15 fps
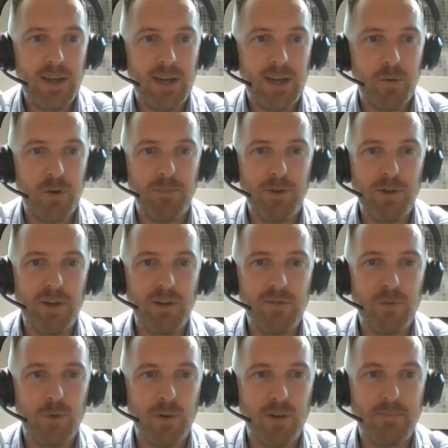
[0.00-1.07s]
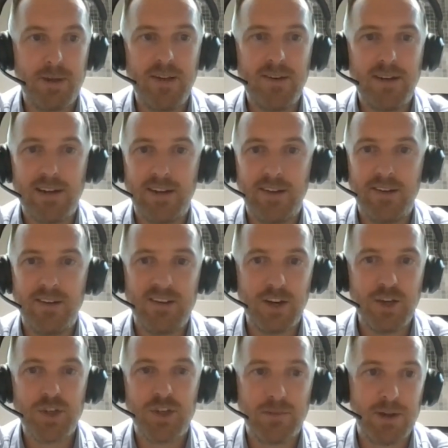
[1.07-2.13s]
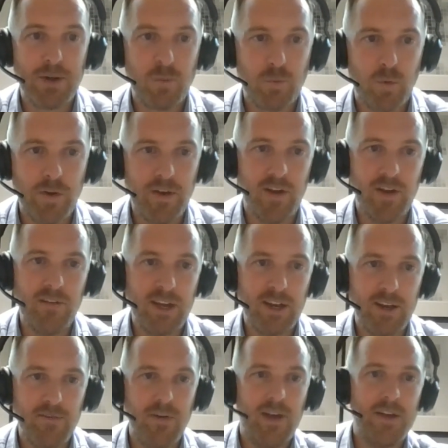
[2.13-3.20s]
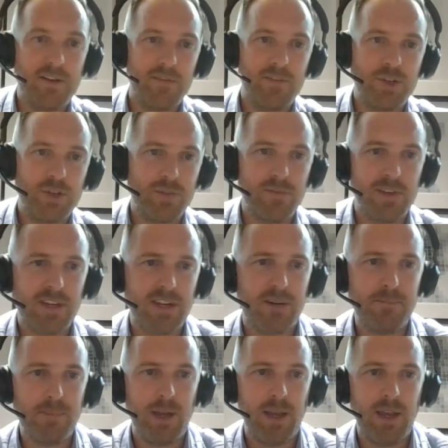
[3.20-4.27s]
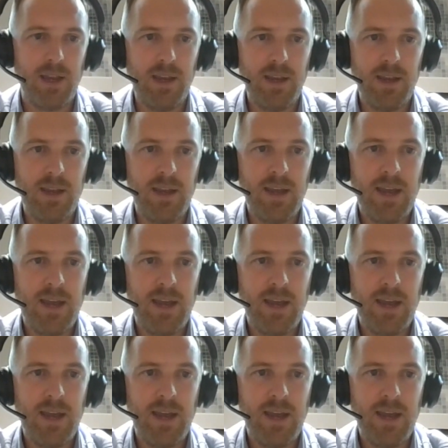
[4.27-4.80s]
And what I'm looking for is basically a discussion about what I have as a vision for the company,